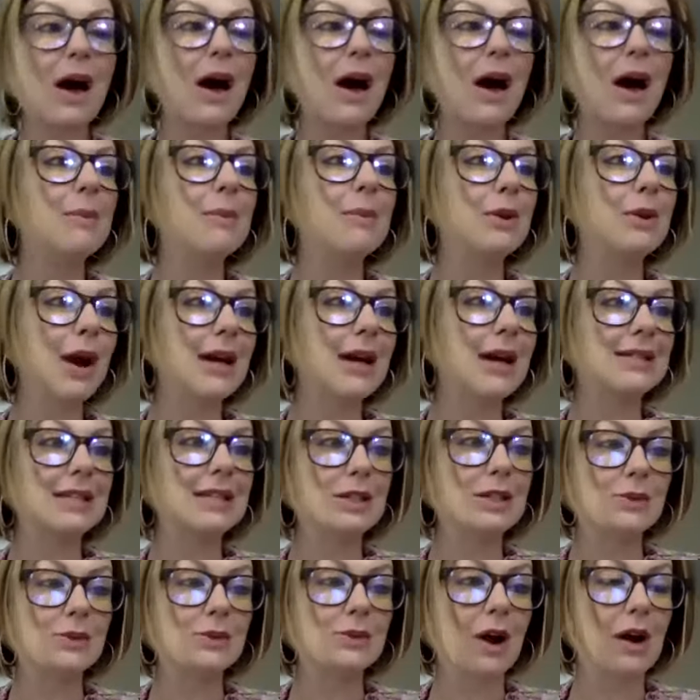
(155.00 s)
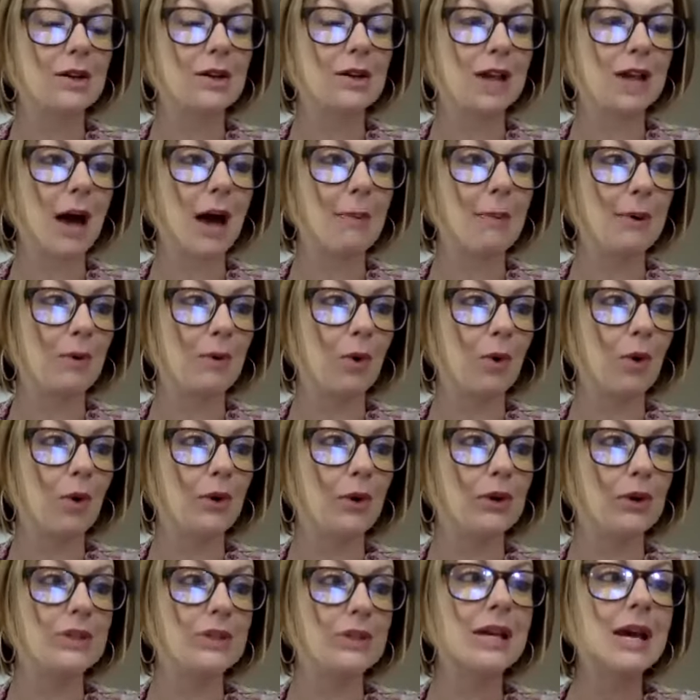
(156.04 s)
you guys, these are our top
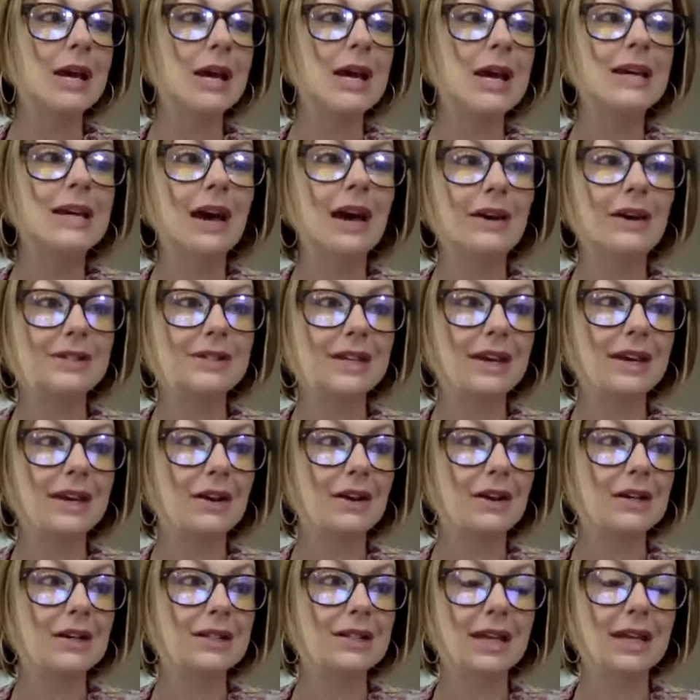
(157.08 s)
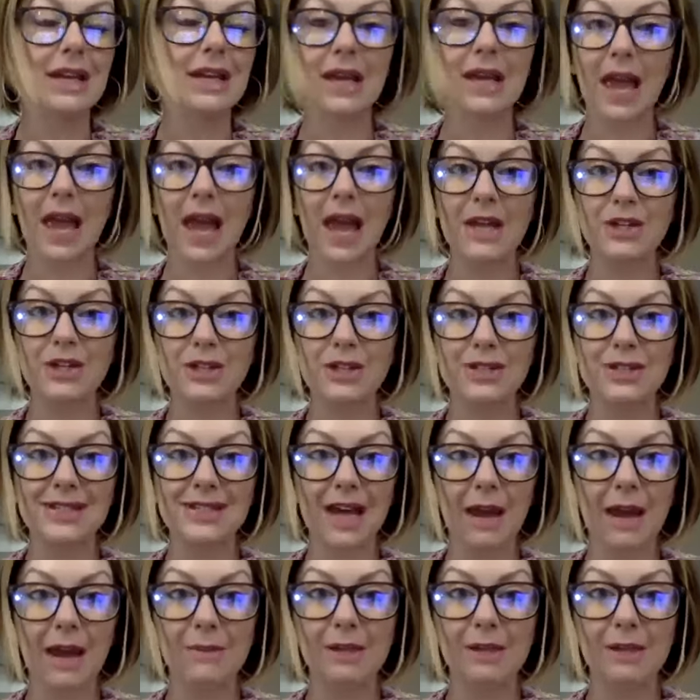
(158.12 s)
enrollers. Kelsey Erickson, again, she's a
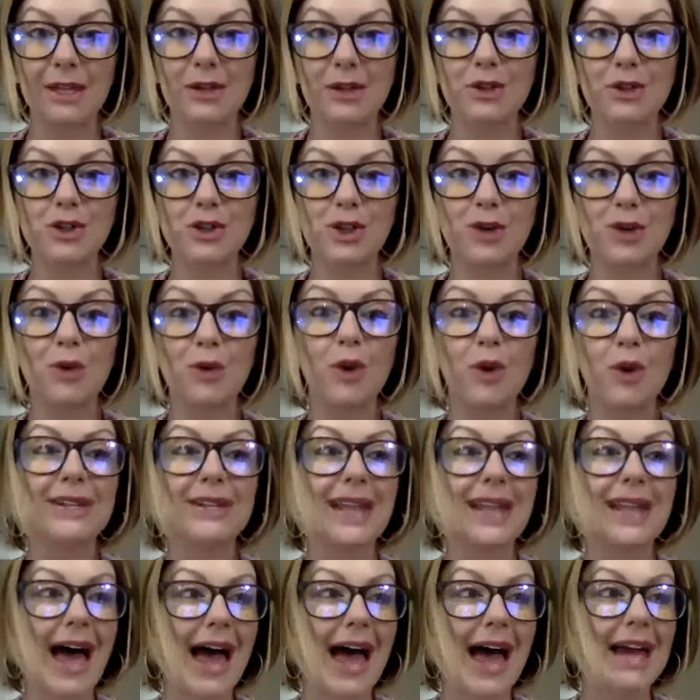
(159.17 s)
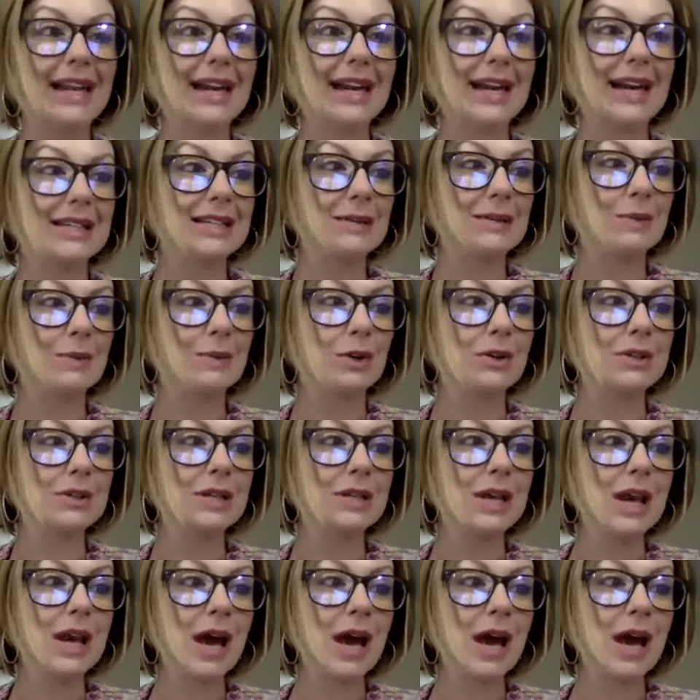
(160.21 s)
diamond leader. She enrolled 9 customers.